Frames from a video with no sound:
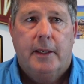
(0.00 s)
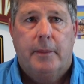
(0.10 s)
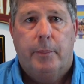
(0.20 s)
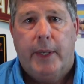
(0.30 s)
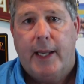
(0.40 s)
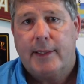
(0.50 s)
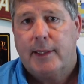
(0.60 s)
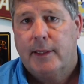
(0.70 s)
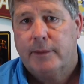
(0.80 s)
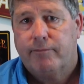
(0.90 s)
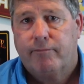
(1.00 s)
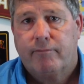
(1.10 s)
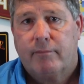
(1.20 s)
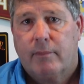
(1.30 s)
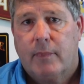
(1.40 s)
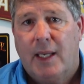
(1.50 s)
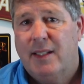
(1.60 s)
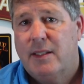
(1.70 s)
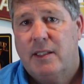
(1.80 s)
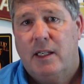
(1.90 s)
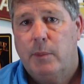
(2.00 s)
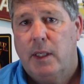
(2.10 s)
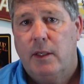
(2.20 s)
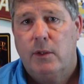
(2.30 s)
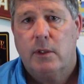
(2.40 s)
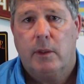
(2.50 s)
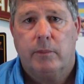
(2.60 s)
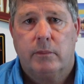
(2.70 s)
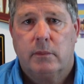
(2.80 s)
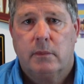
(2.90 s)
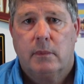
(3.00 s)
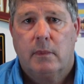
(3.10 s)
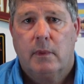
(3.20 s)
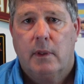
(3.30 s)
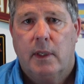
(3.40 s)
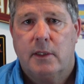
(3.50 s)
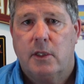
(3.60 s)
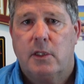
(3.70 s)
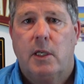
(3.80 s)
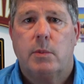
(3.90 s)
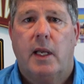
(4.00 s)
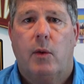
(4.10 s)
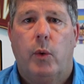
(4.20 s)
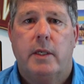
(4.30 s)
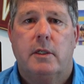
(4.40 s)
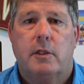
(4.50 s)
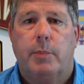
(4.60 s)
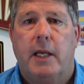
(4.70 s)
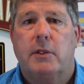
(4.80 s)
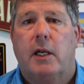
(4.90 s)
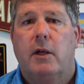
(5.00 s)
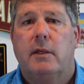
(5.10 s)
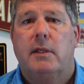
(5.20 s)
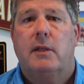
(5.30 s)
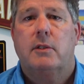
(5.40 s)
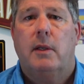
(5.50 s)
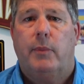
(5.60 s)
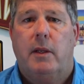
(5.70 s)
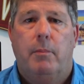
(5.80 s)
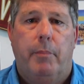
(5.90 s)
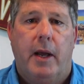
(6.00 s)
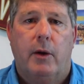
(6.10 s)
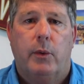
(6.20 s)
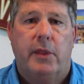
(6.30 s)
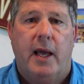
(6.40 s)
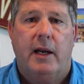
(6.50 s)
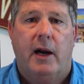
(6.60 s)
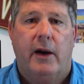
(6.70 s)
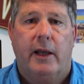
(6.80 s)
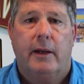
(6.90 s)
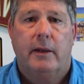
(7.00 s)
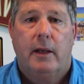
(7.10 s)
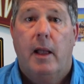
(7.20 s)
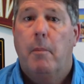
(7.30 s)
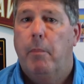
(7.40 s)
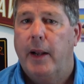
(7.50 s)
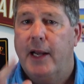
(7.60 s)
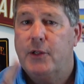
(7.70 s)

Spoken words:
but I didn't see anybody using them. It just seems like wasted space. They could have done something better with that area. But I